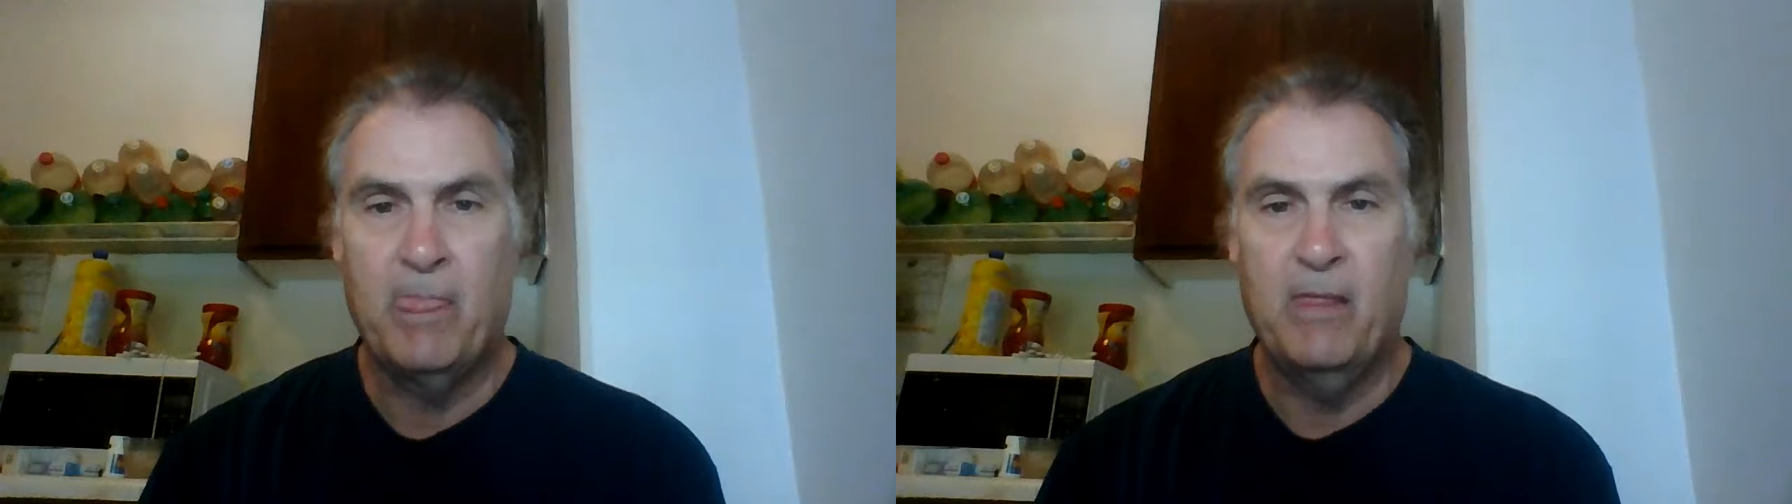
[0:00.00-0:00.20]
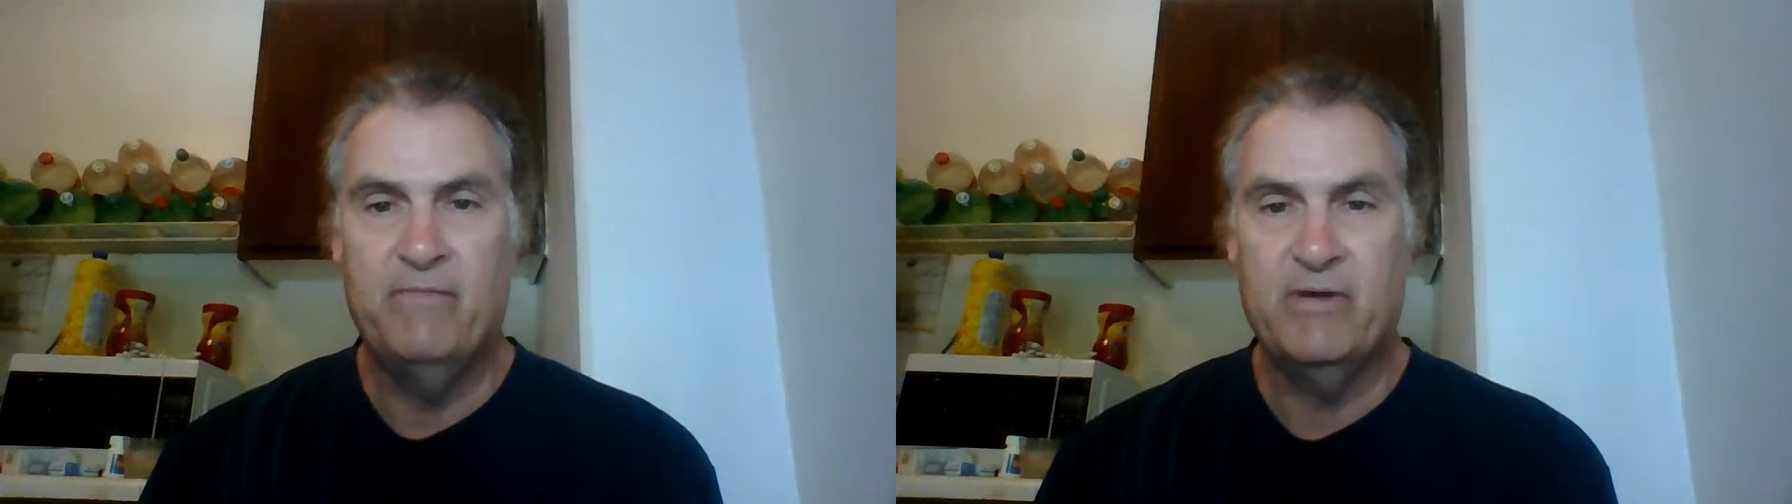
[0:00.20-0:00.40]

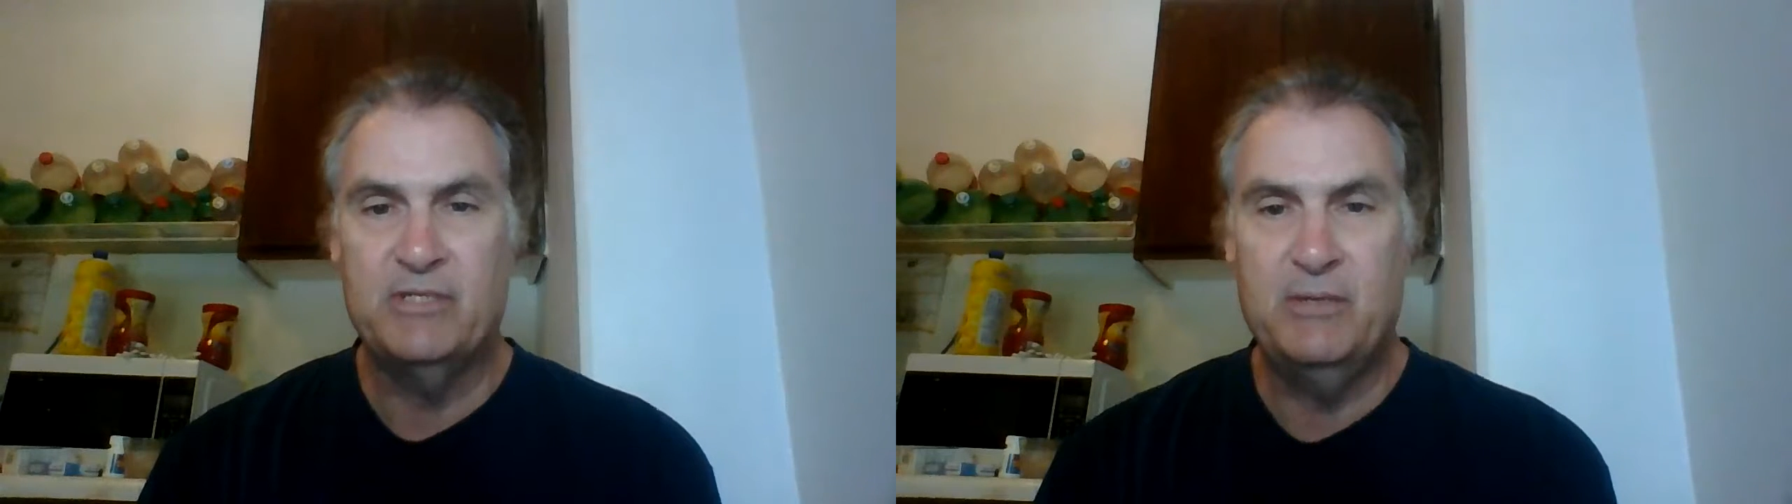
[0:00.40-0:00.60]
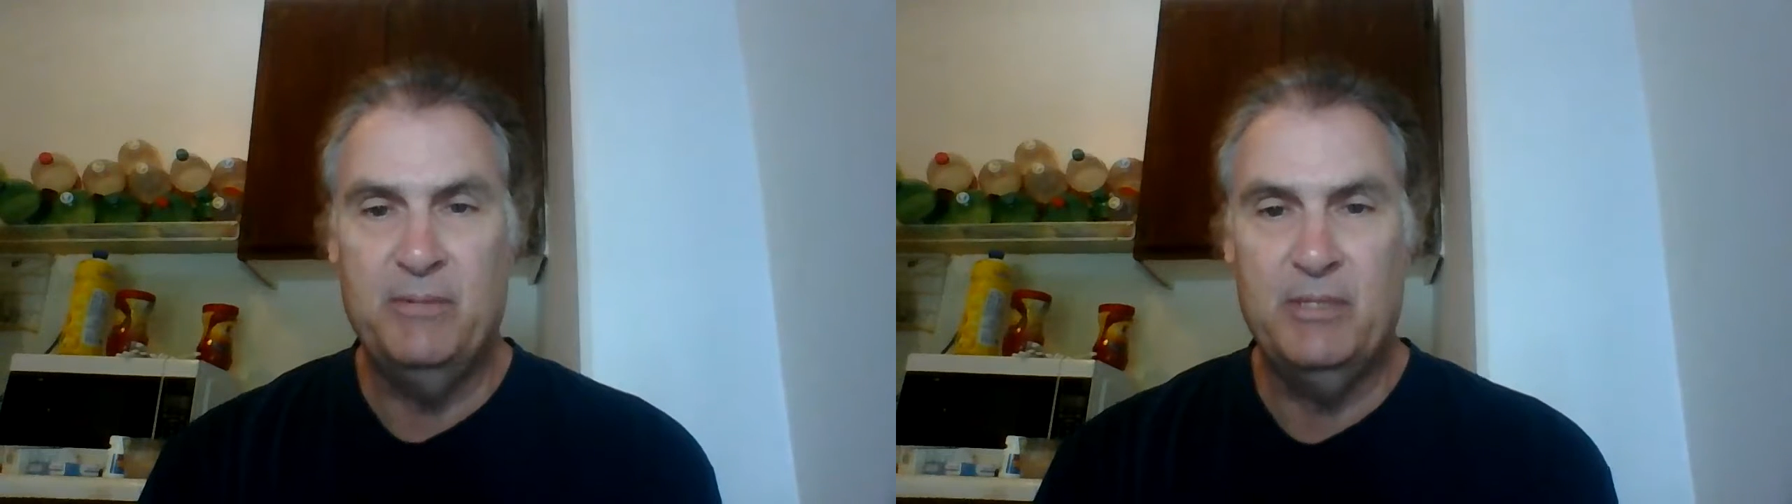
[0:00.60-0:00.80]
If I
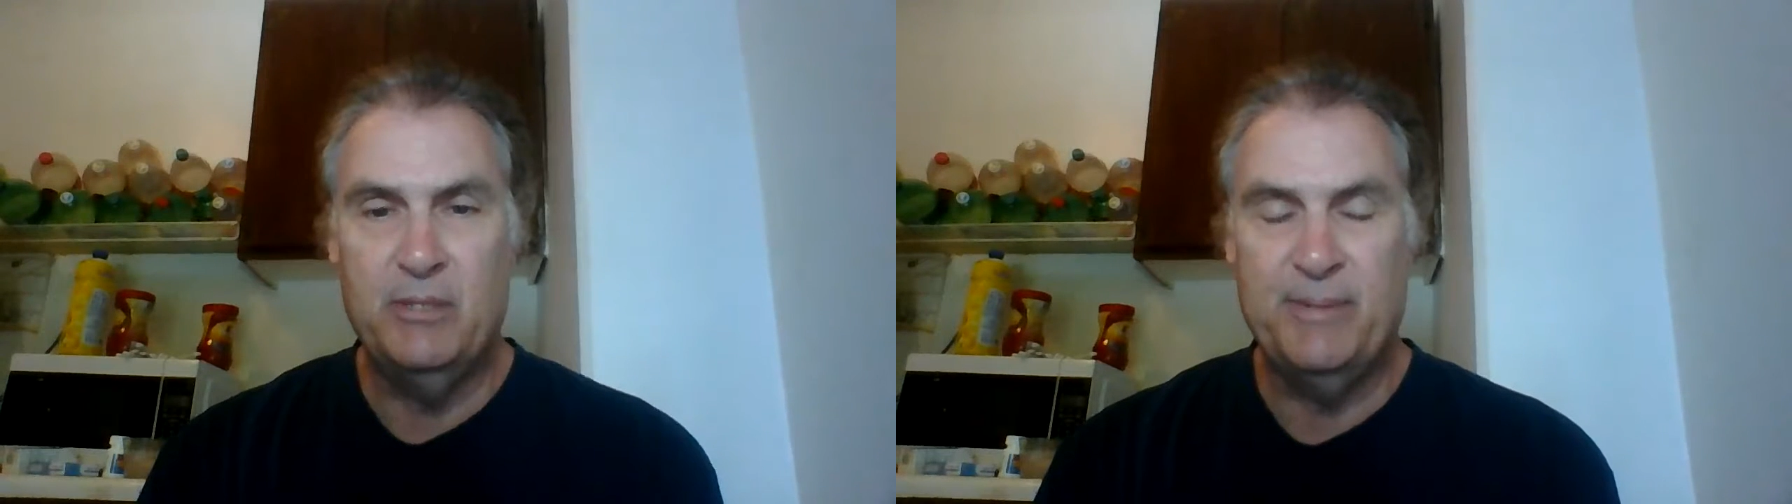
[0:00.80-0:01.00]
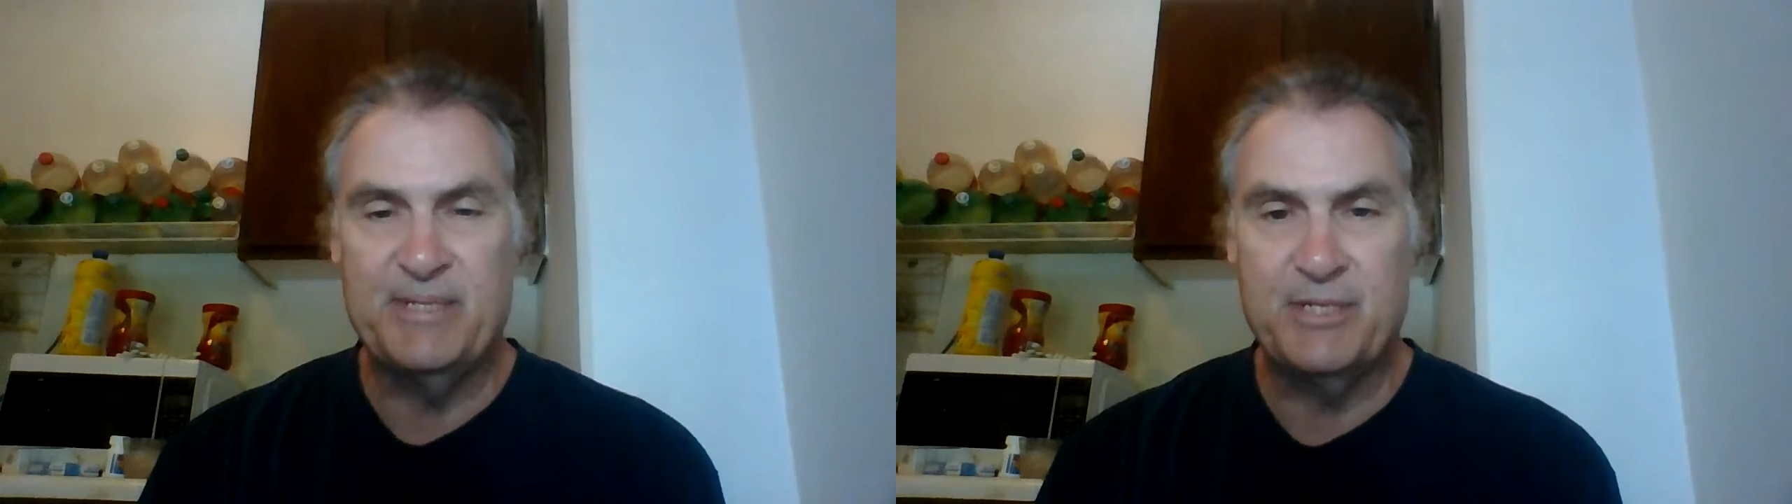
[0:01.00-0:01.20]
seem a
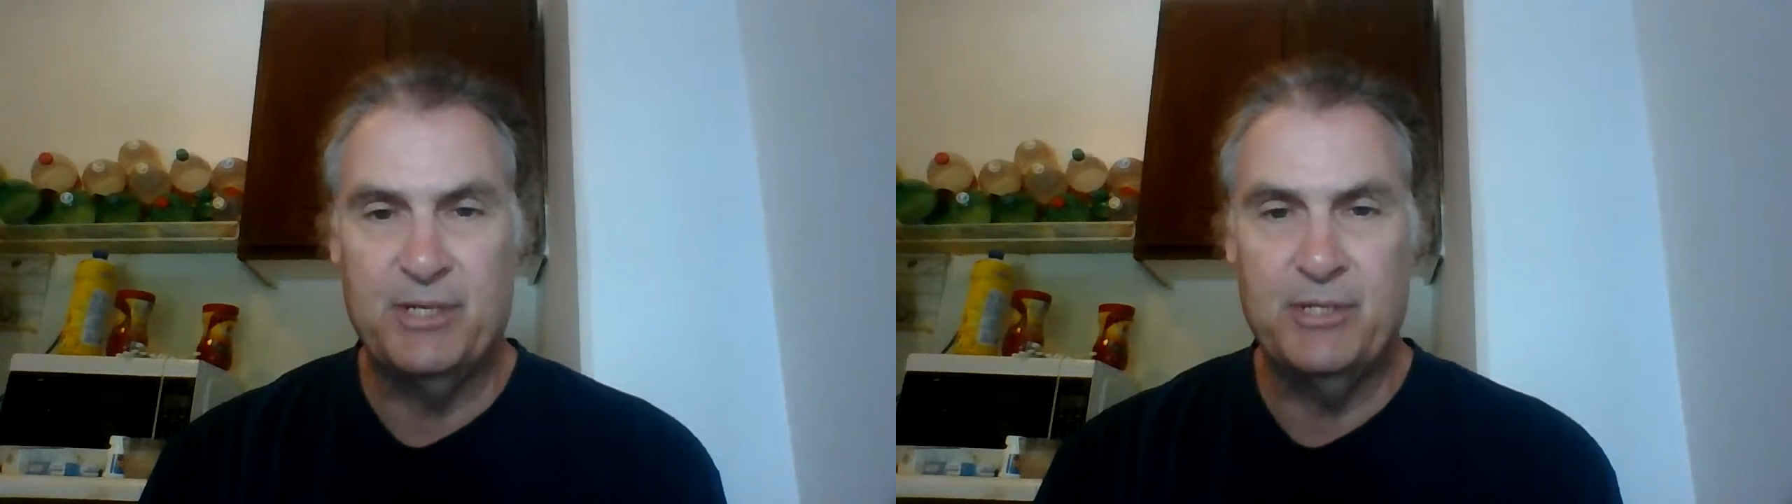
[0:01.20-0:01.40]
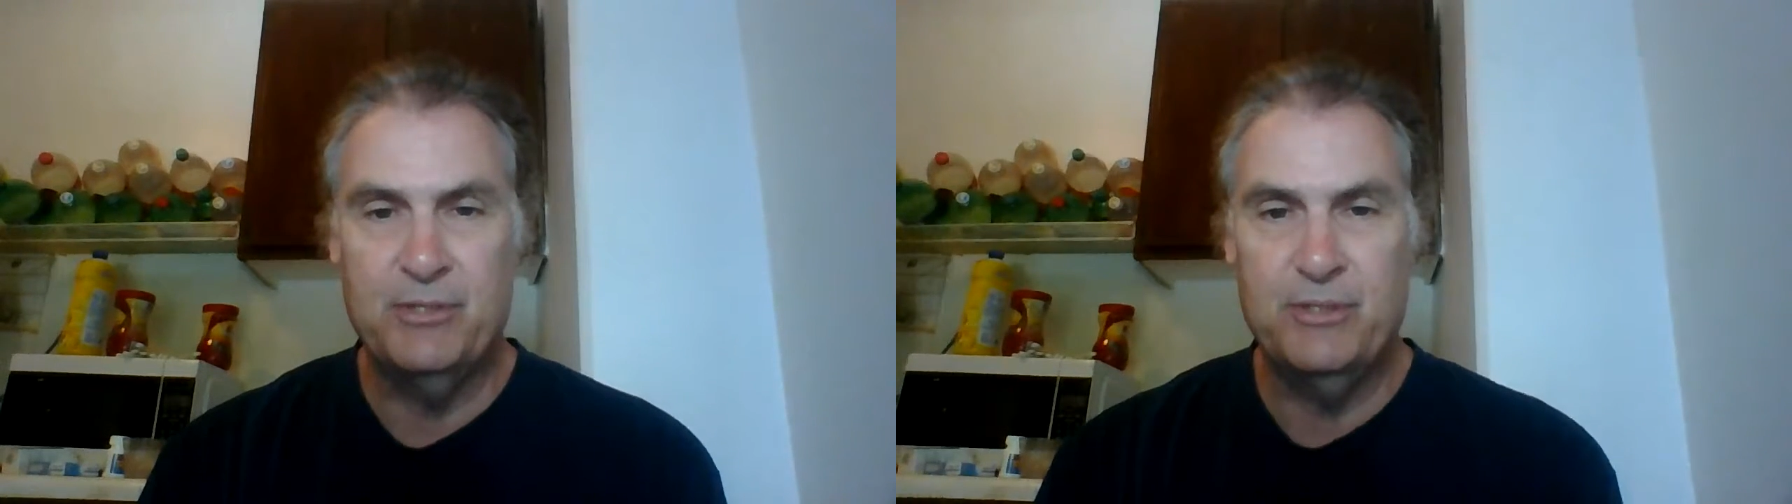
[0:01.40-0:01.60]
little bit tired,